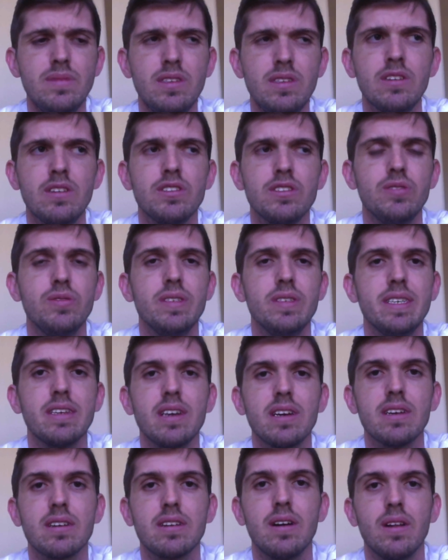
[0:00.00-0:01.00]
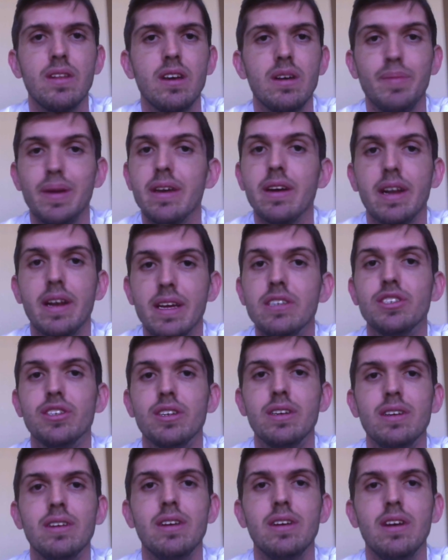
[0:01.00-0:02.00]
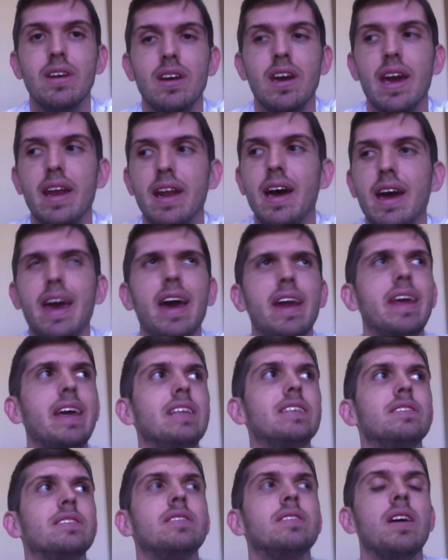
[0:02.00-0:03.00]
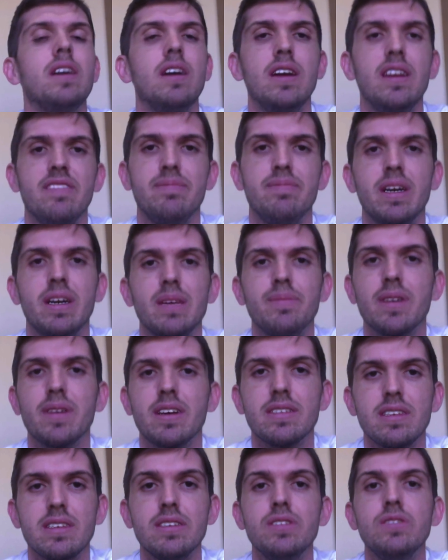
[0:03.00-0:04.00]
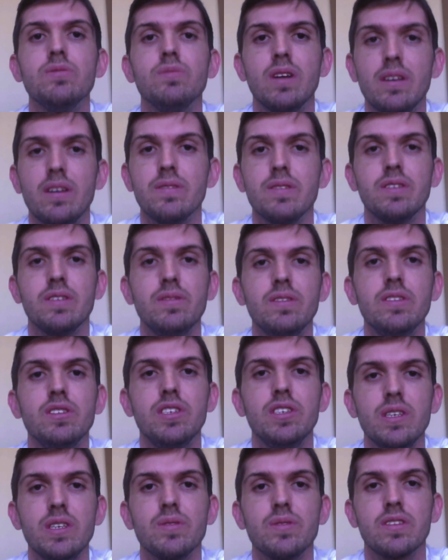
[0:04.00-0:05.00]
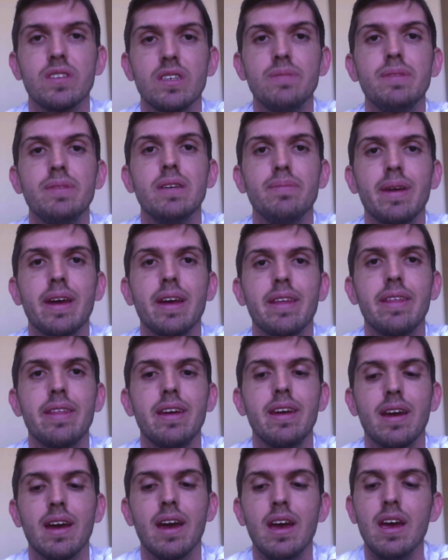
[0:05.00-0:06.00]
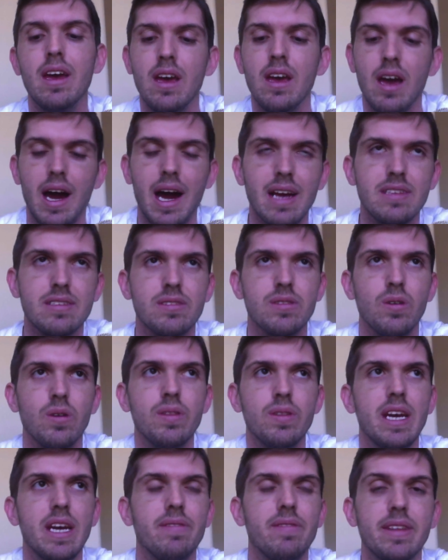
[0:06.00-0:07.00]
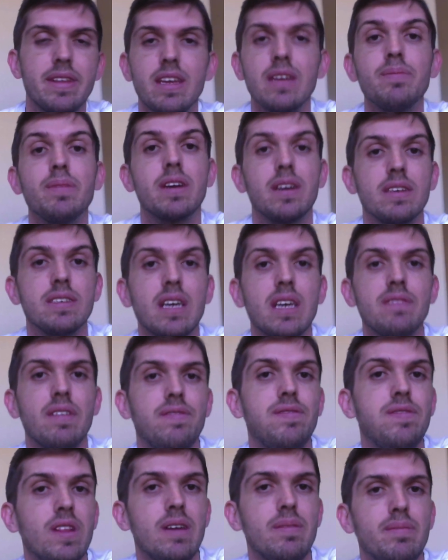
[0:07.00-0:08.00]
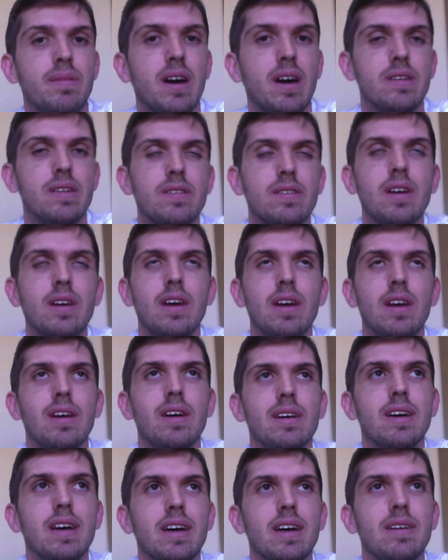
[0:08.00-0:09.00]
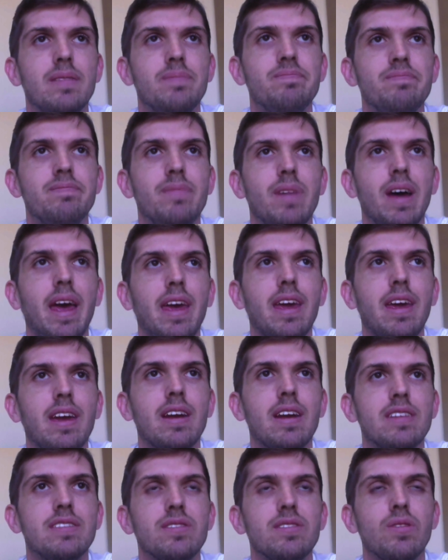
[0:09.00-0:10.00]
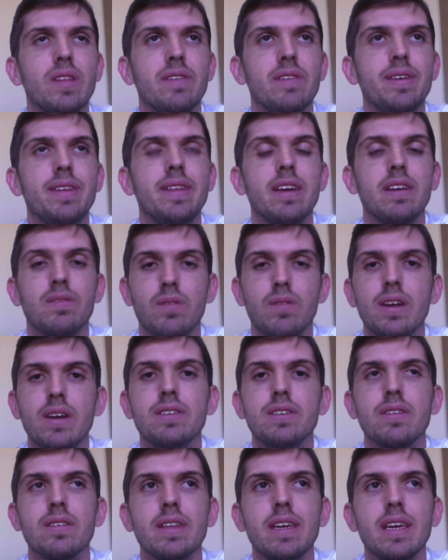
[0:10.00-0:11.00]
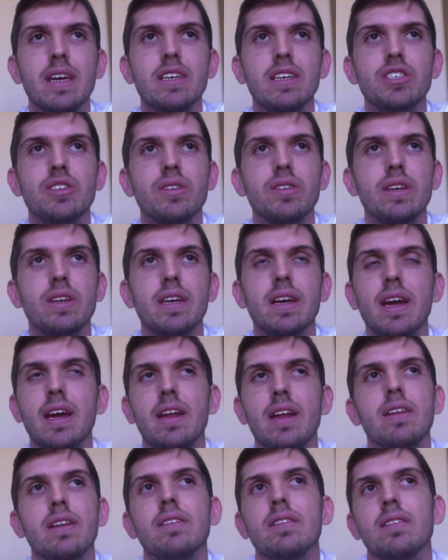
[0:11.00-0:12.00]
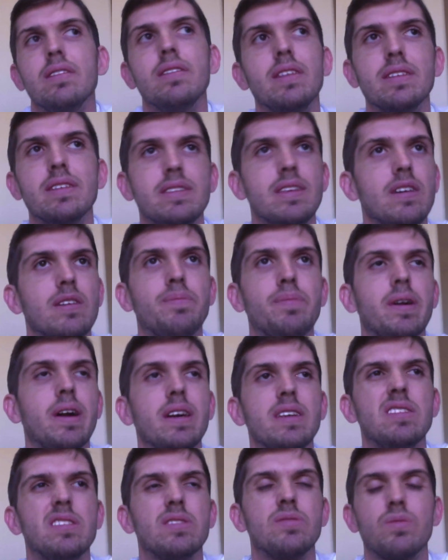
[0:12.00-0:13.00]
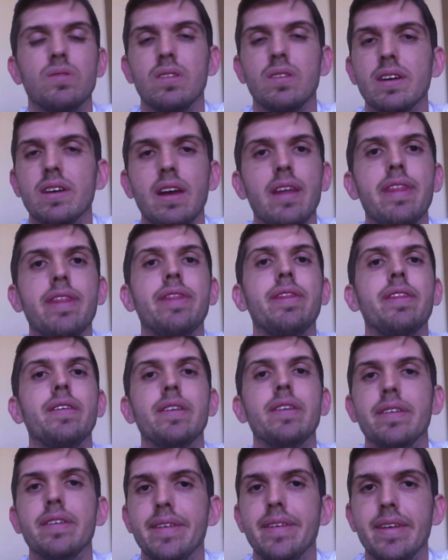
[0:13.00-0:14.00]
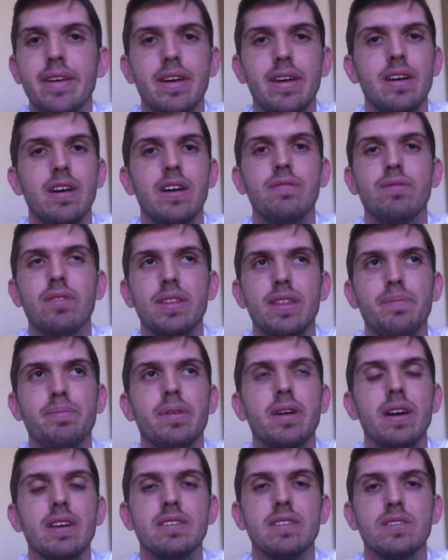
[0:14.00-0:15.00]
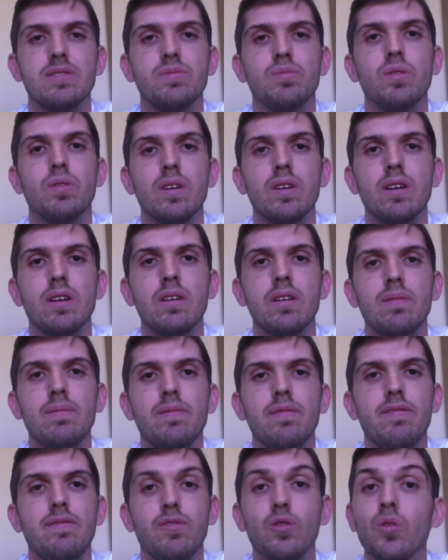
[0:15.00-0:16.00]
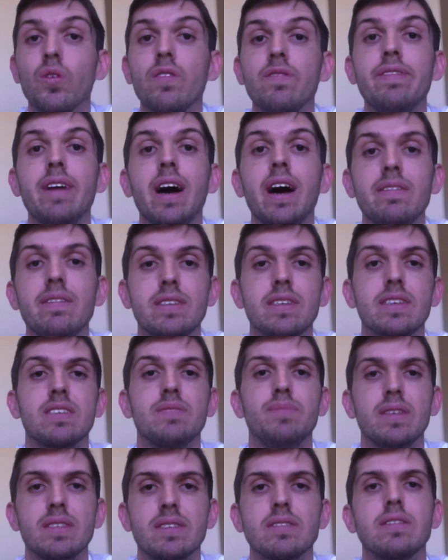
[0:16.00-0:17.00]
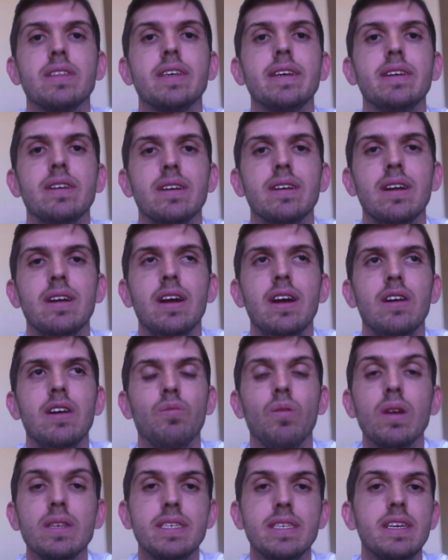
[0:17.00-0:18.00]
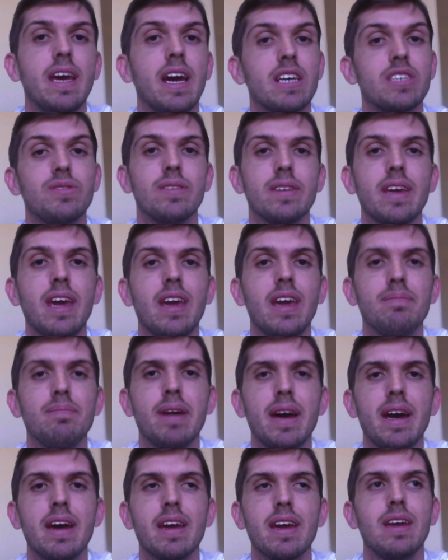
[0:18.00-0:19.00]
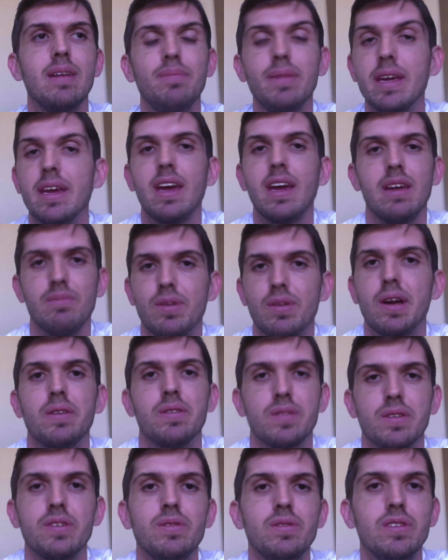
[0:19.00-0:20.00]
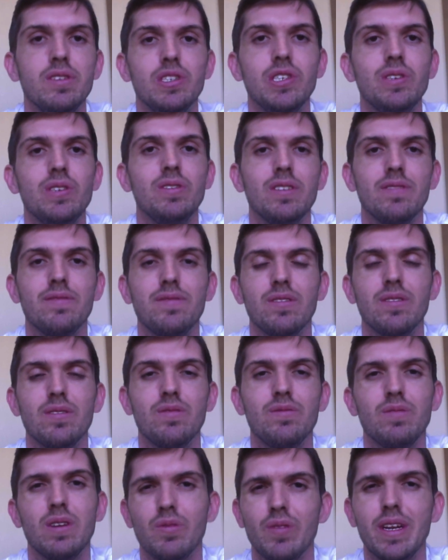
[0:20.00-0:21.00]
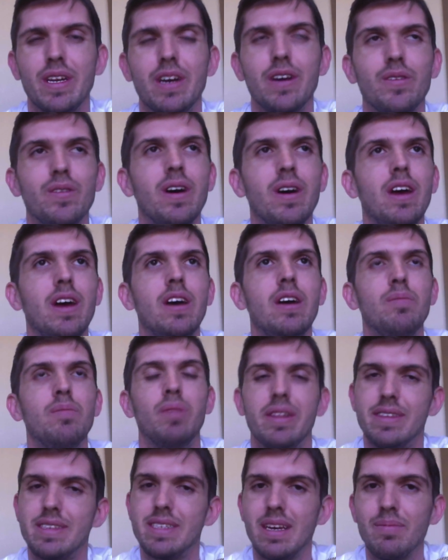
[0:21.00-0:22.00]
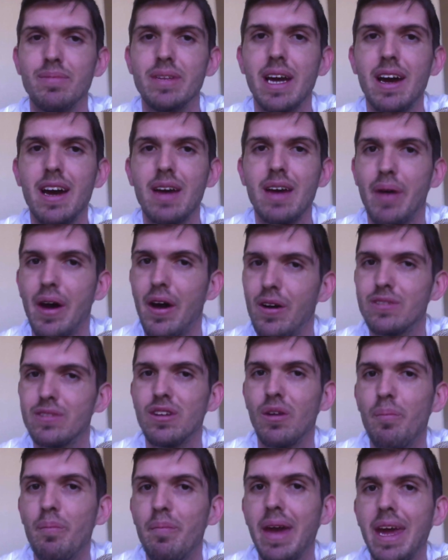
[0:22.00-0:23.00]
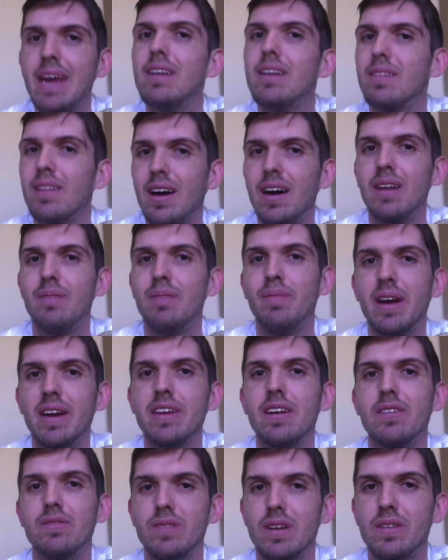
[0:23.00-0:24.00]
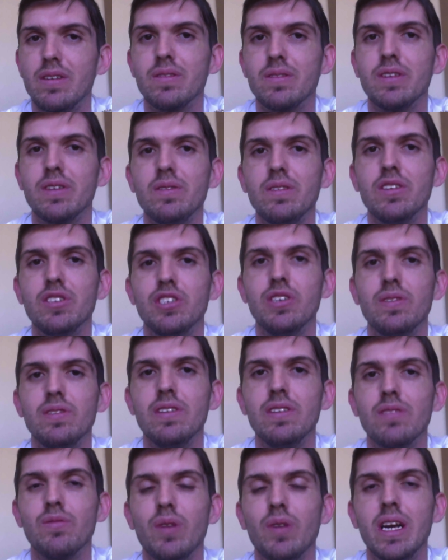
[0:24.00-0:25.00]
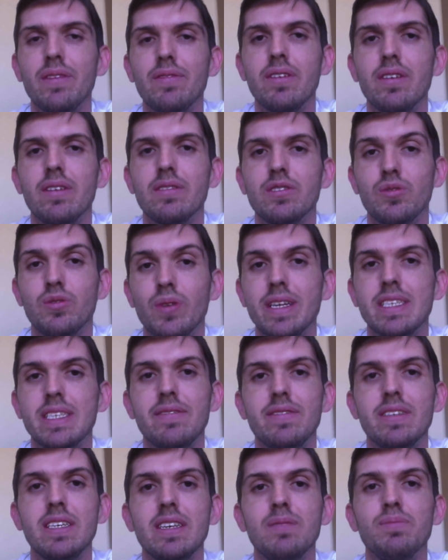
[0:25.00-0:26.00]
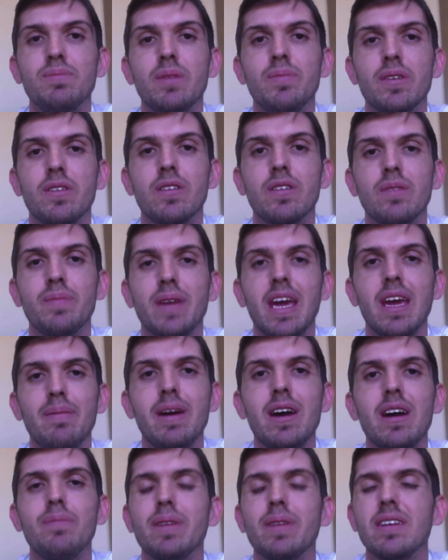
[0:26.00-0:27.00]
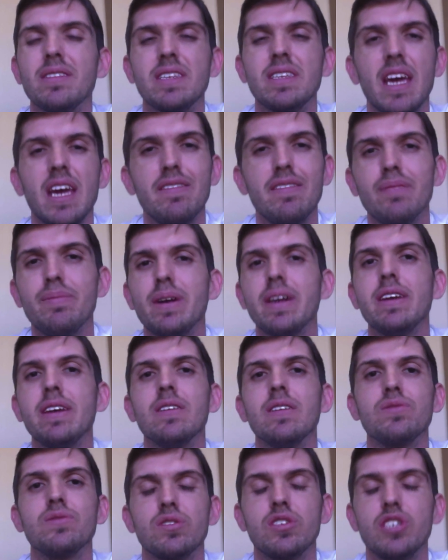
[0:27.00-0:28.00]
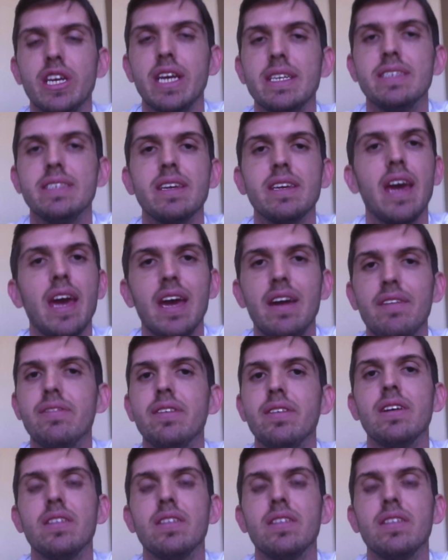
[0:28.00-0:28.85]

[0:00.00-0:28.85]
As soon as he got called up, he got injured. And I had a ton of money because I knew Ronald Acuna Jr. was going to be a big thing. I sold everything because I have a flip model. And I sold everything right during the injury, and the sale prices were like a third of what the prices were 4, 5, 6 months later once he actually came back and became Ronald Acuna Jr. for what we know. But at the same time, I also made a lot of money on Ronald Acuna Jr. whenever 2017 Bowman Chrome came out because everybody else was chasing every